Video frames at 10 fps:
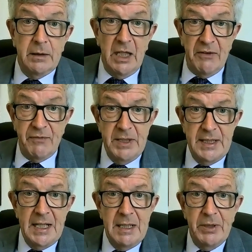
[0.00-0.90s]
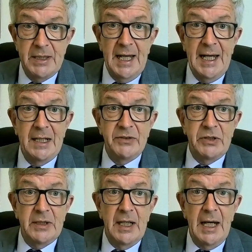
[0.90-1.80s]
God forbid anybody
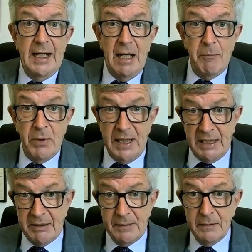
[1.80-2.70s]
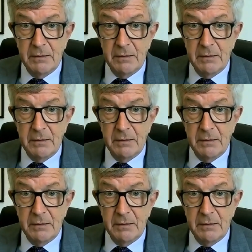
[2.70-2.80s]
has an outbreak